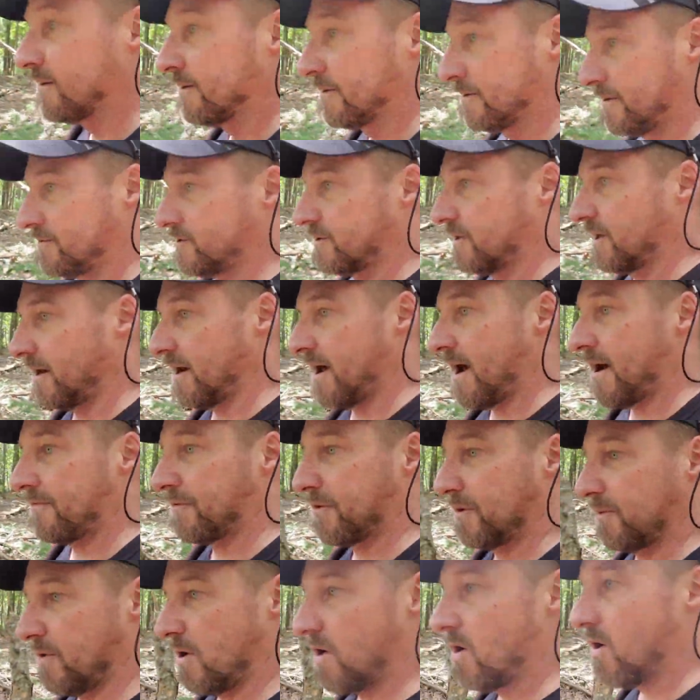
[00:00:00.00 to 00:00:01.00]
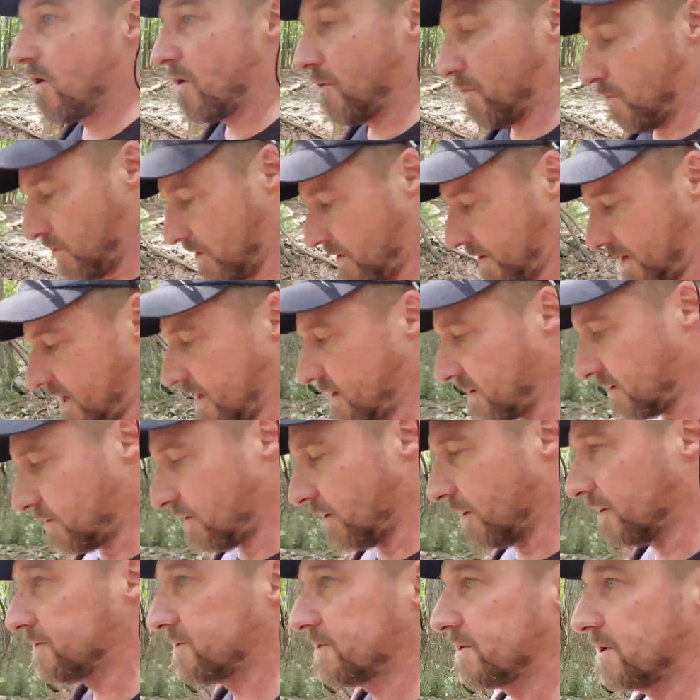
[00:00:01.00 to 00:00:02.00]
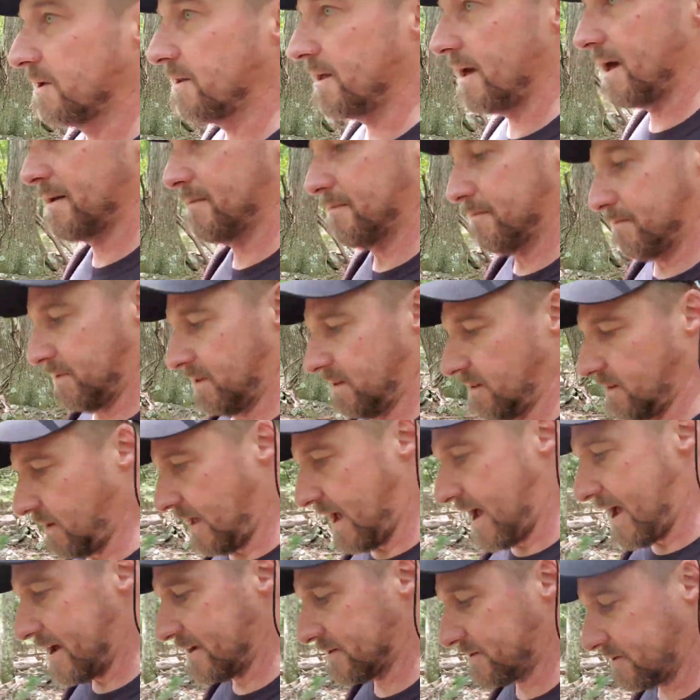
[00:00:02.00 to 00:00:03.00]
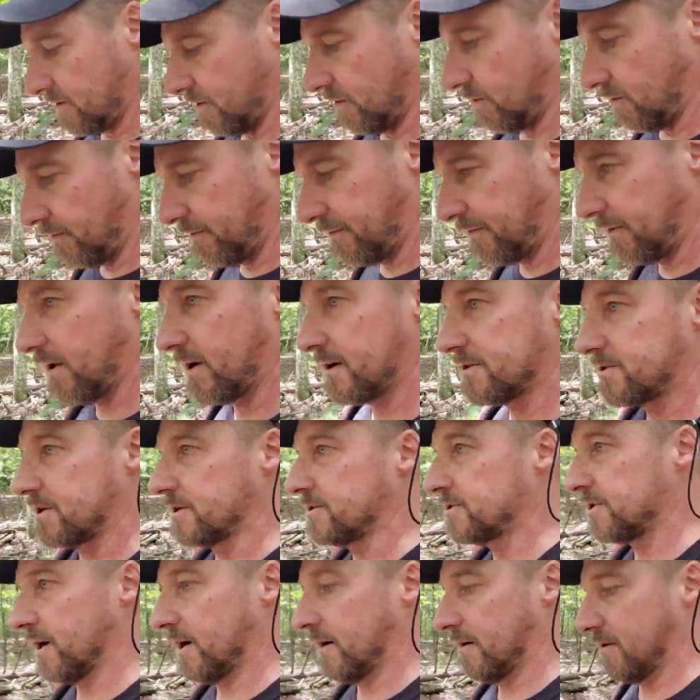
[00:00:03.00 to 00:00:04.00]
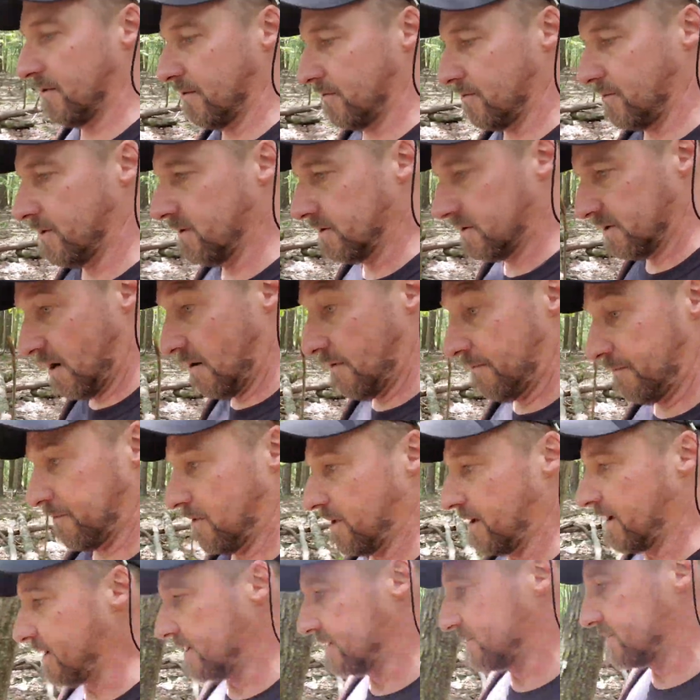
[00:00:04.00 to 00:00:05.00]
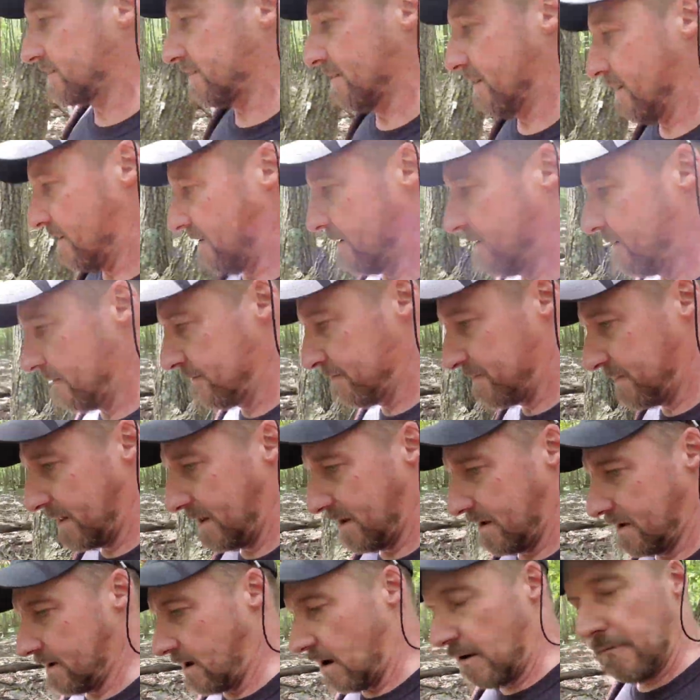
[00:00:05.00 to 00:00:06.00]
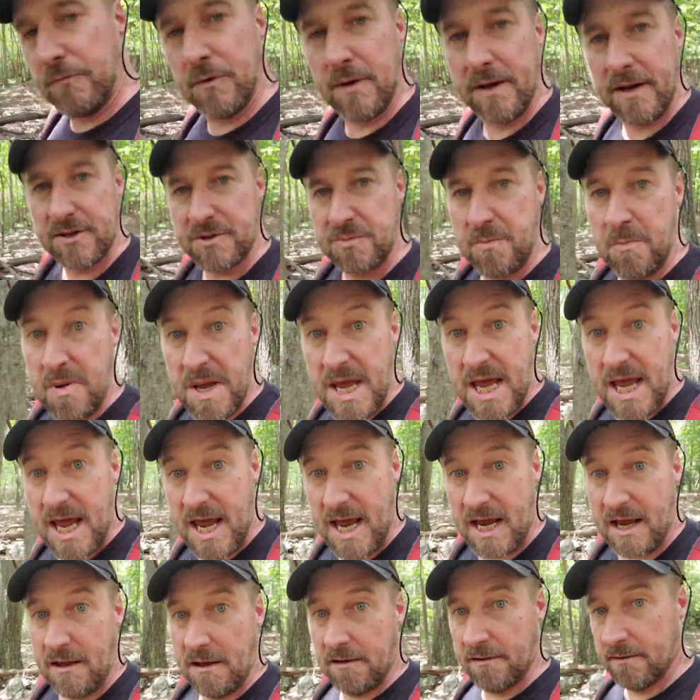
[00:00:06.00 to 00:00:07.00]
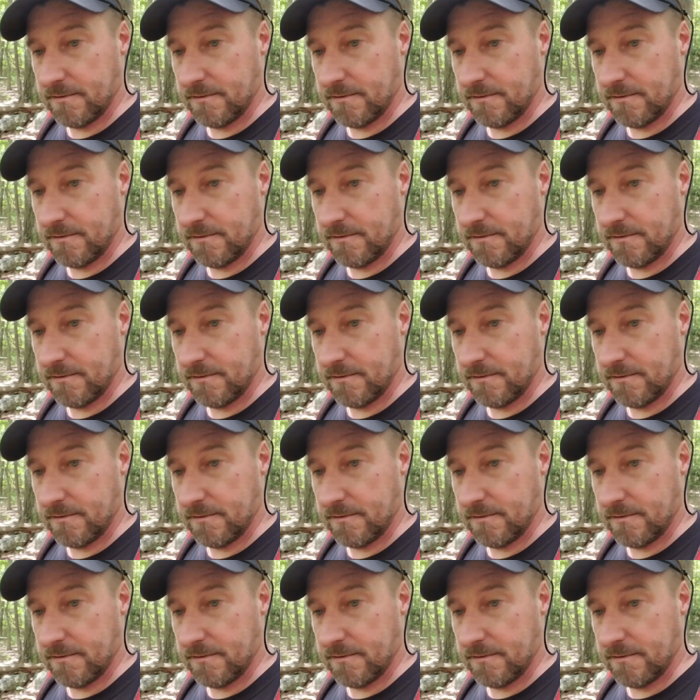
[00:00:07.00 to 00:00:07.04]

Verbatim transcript: let's get after them. Oh, we're getting close to that last little flush of chicken of the woods. Hopefully, it's hopefully it's big.